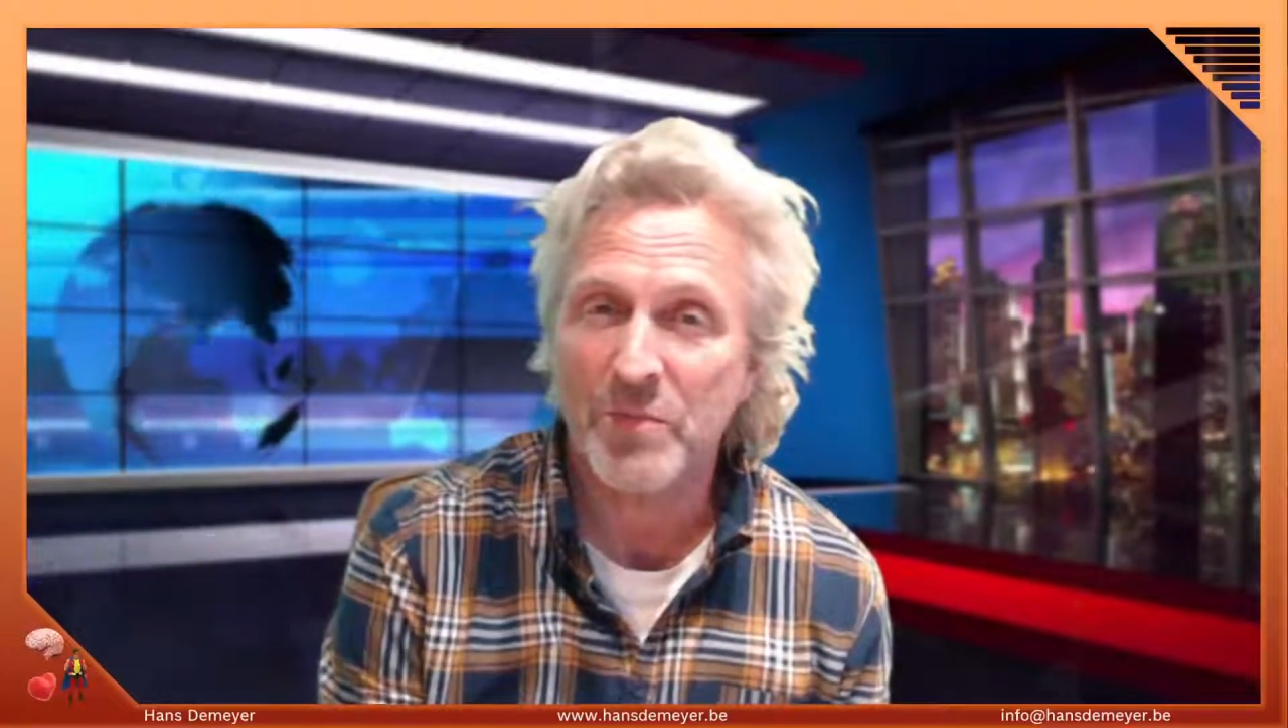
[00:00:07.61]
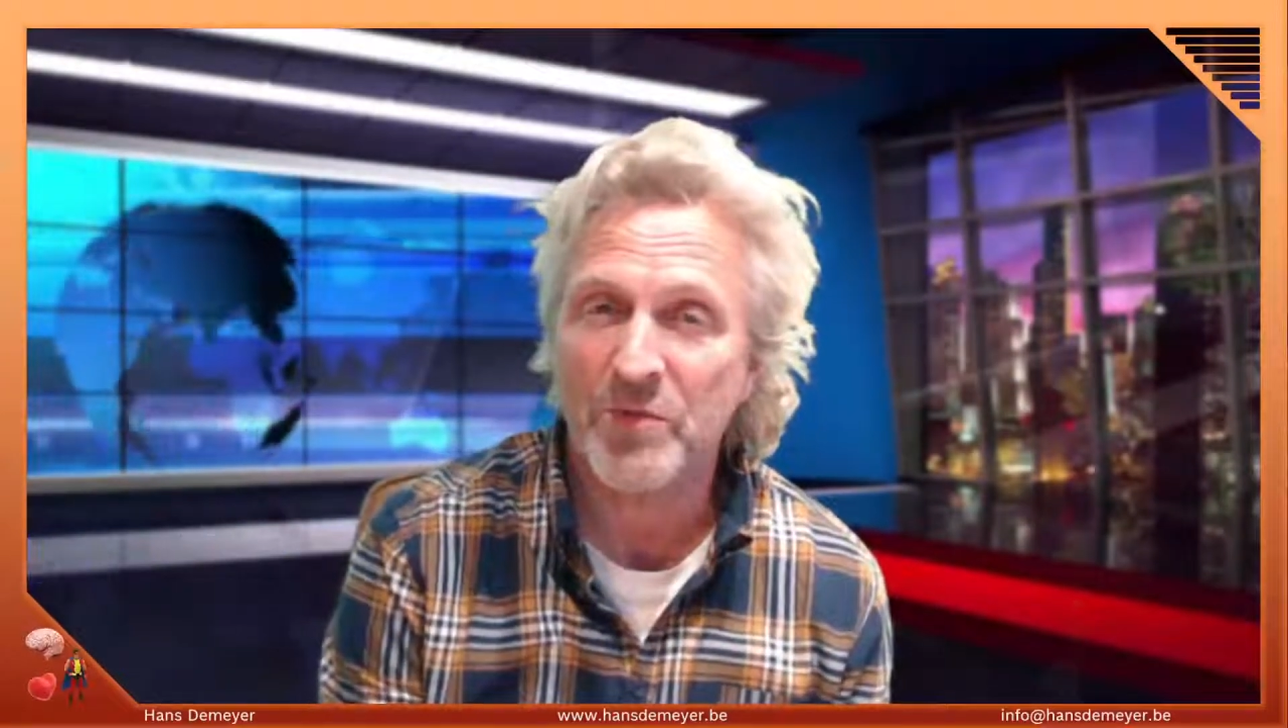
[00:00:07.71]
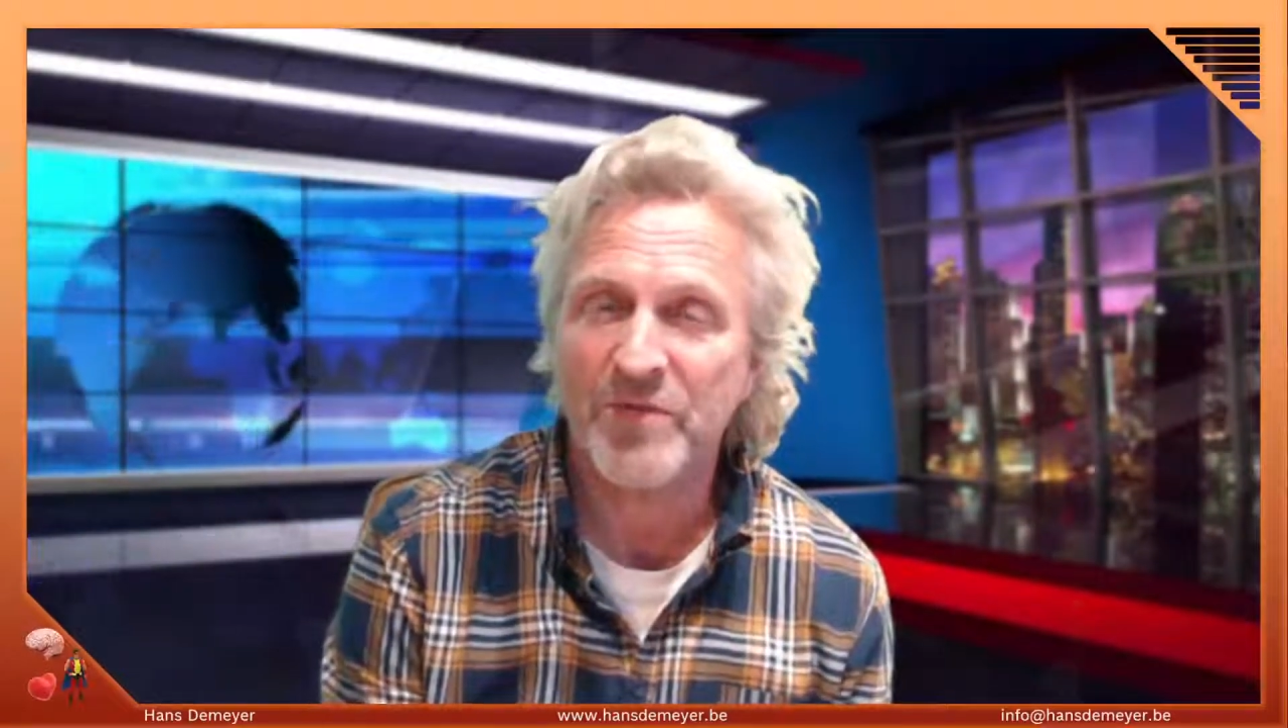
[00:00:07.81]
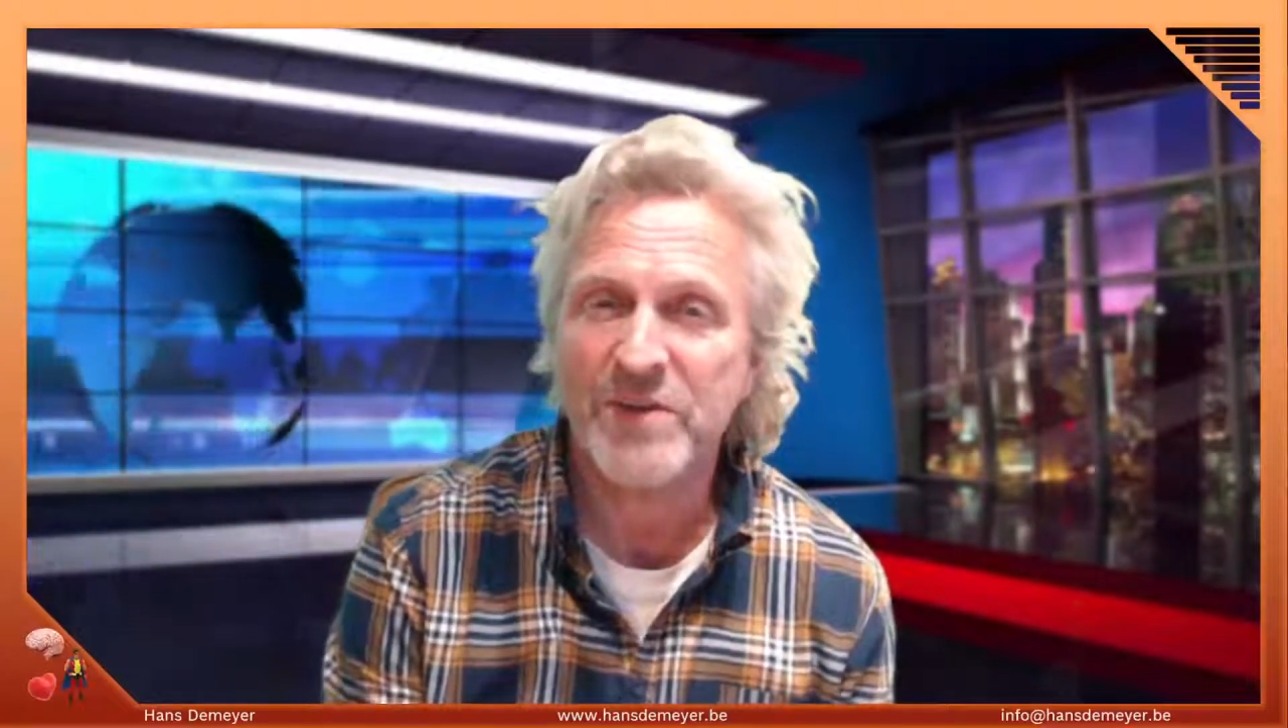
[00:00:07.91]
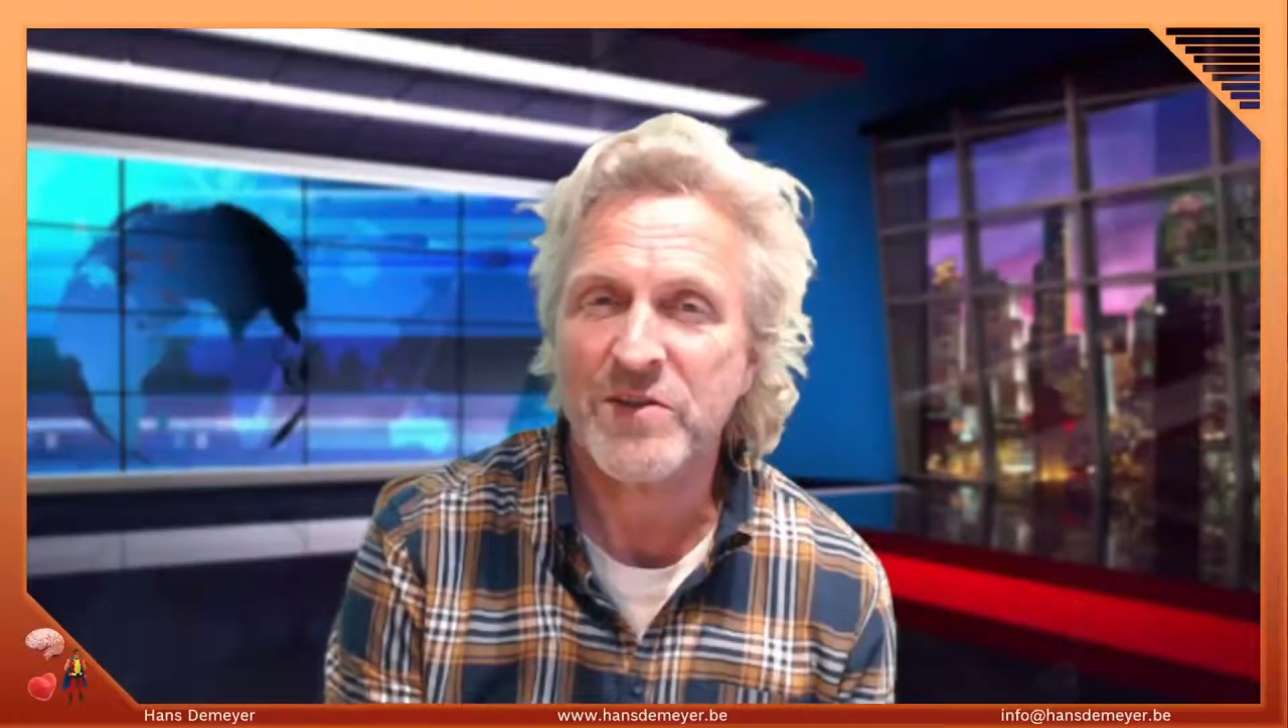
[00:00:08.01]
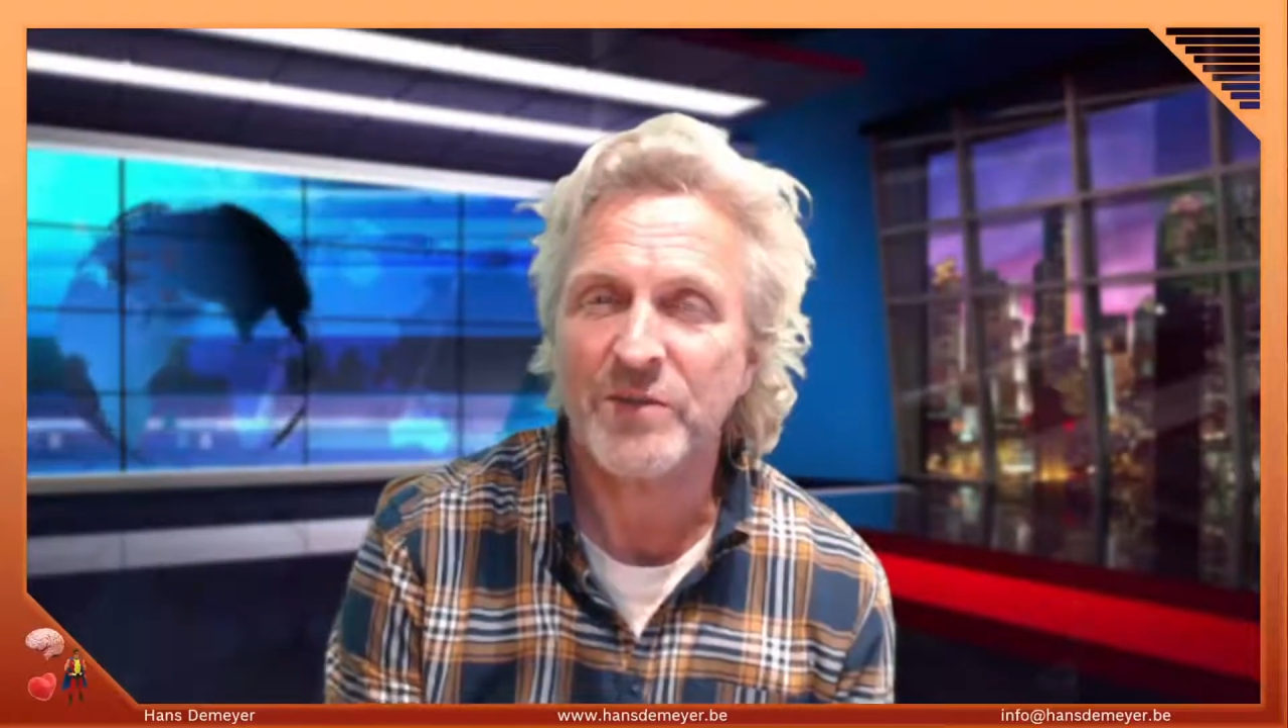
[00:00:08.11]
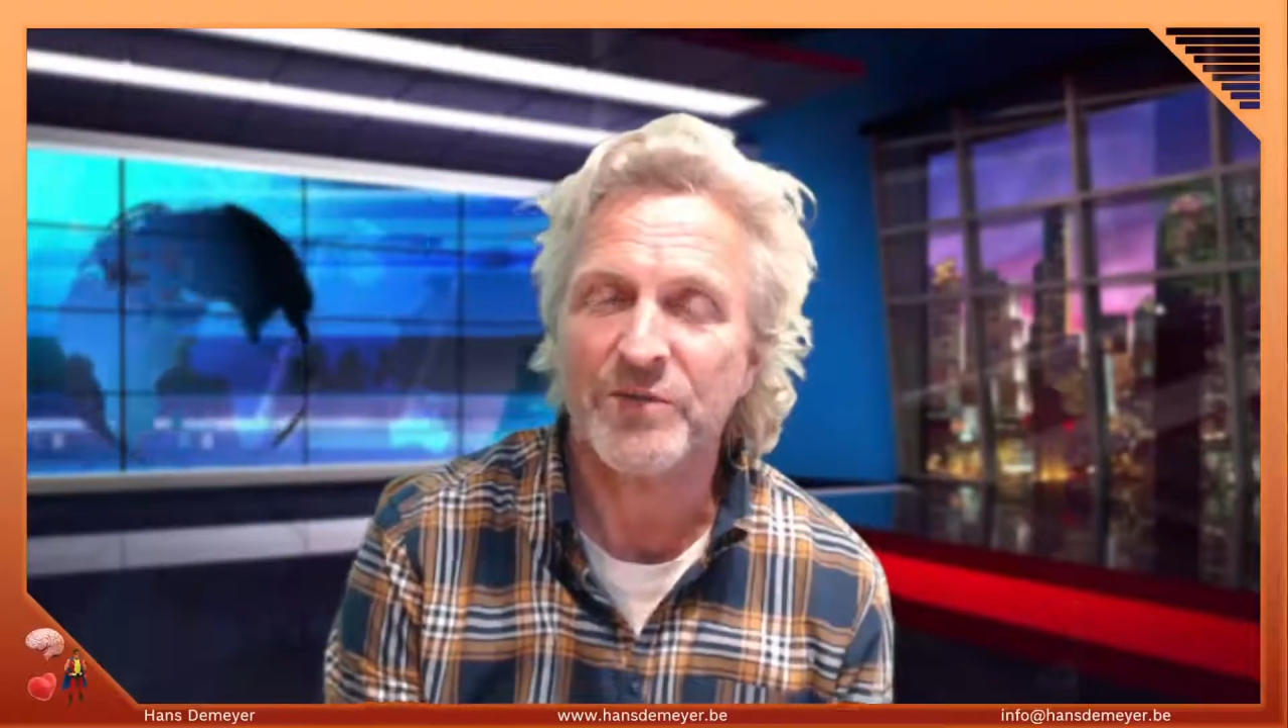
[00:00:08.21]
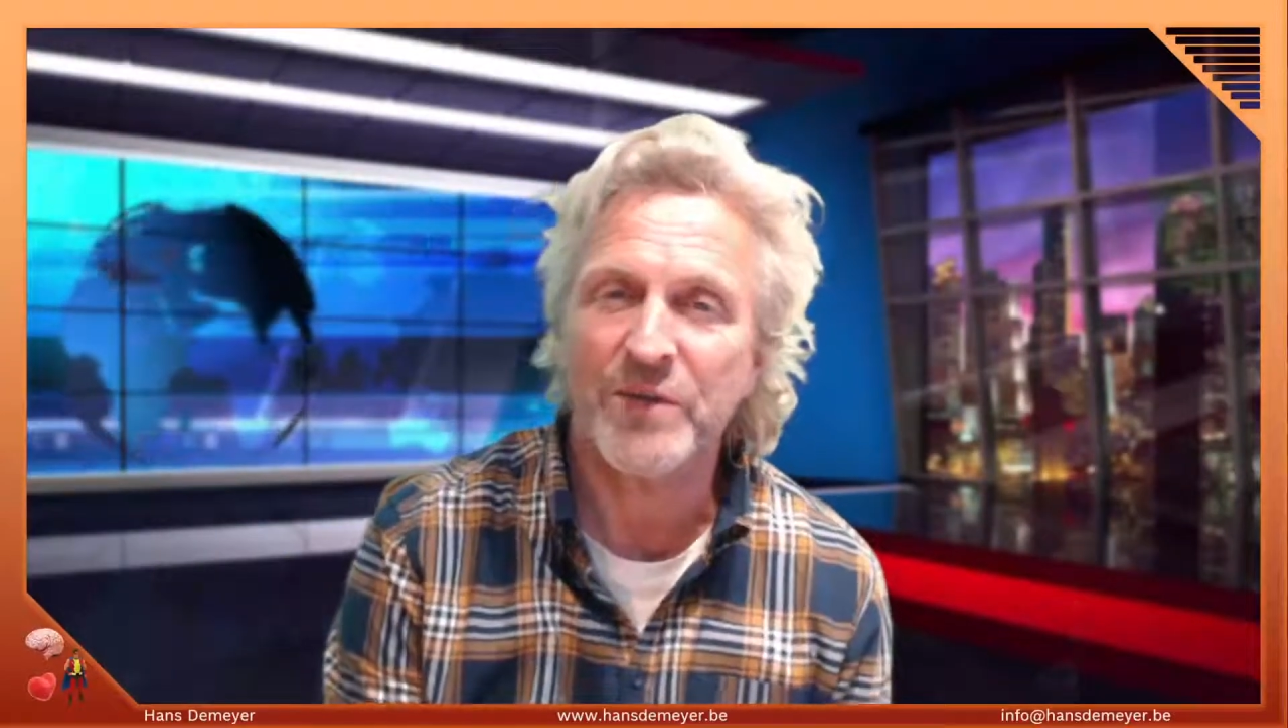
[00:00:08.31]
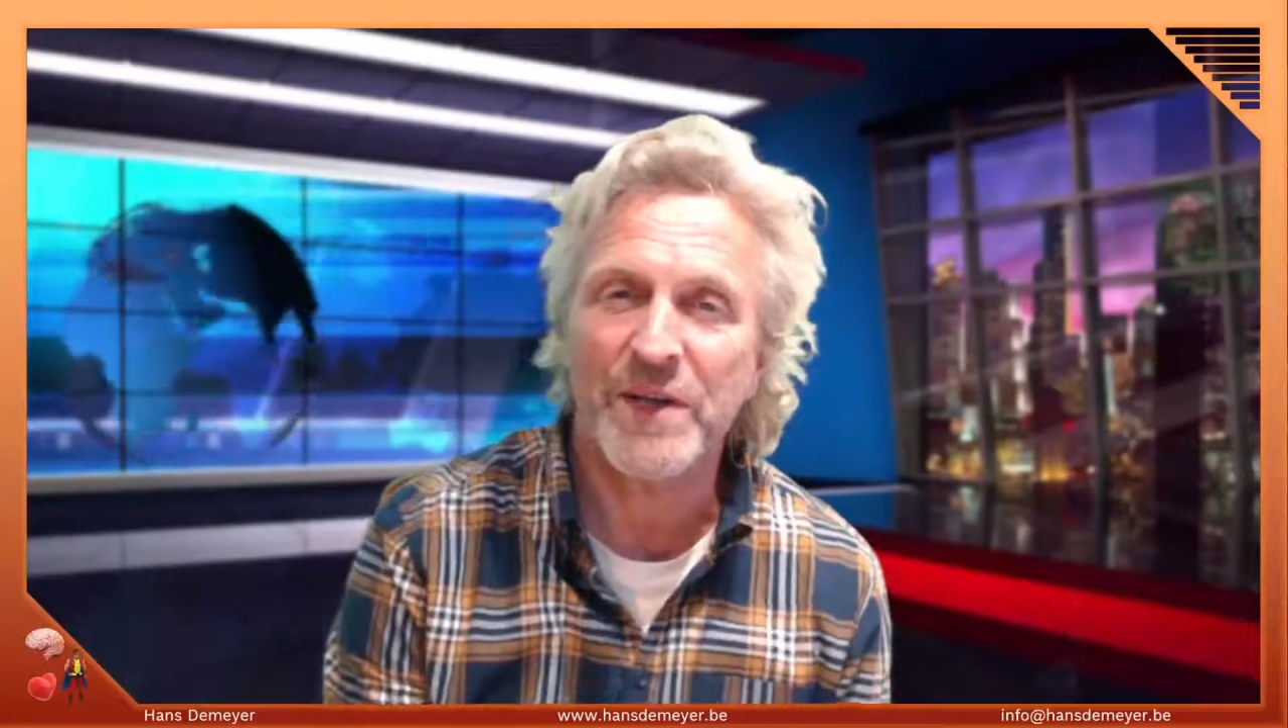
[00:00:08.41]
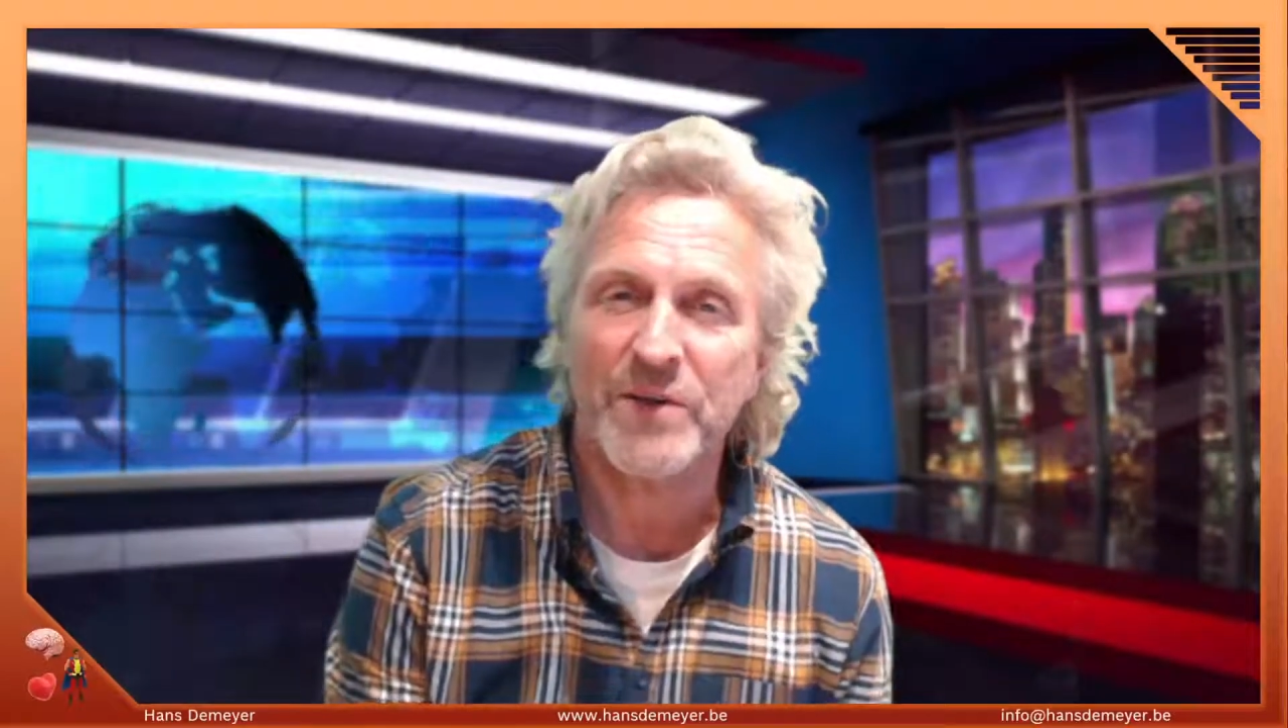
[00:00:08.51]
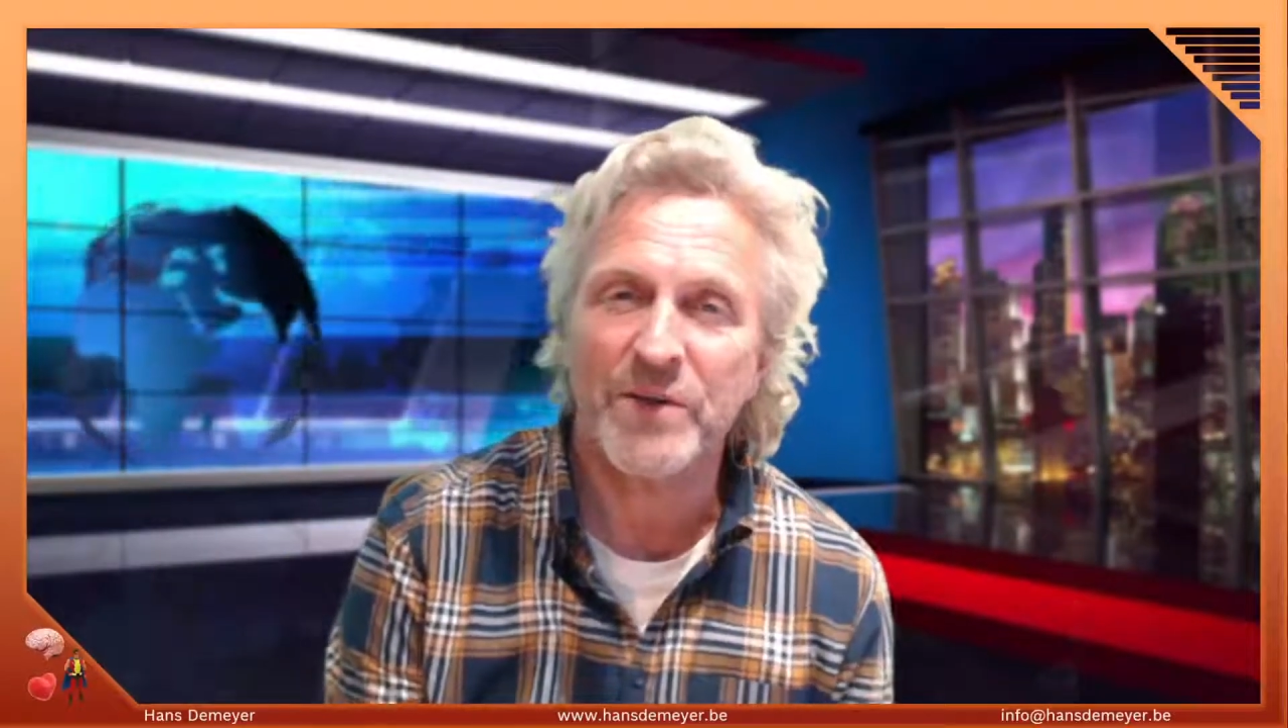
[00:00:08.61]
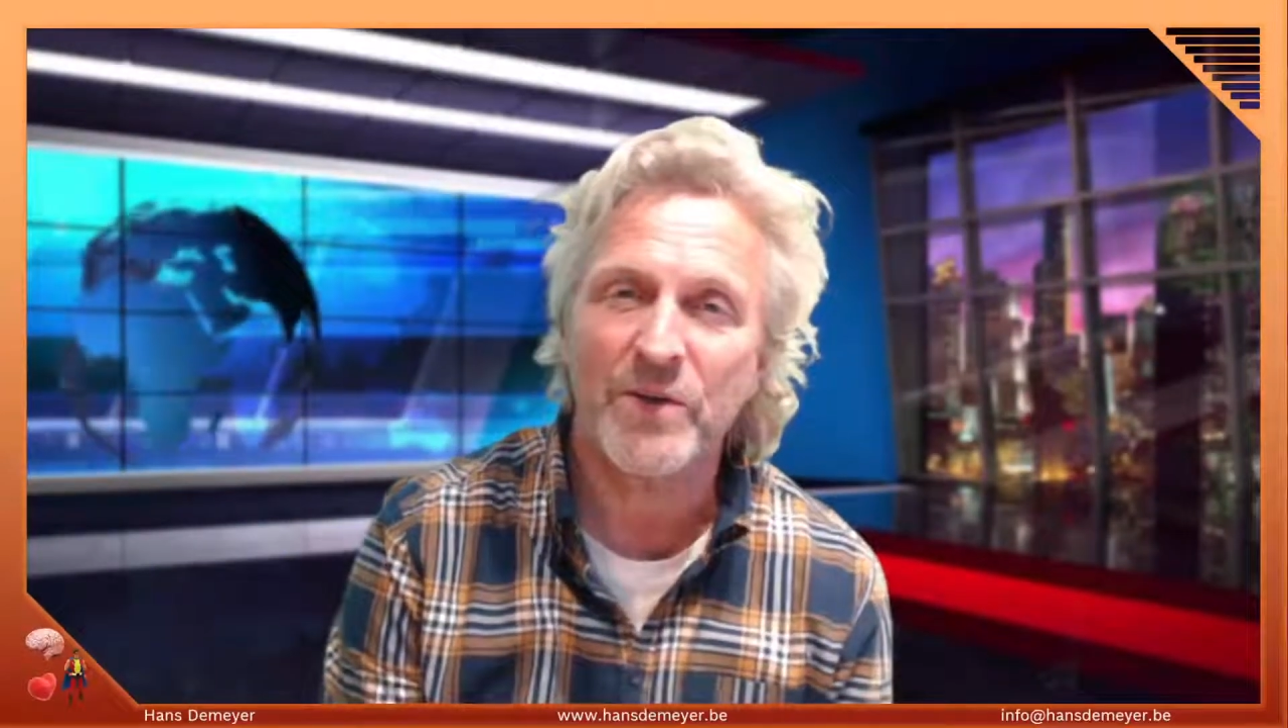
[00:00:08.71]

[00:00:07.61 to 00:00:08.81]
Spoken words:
a professional trainer,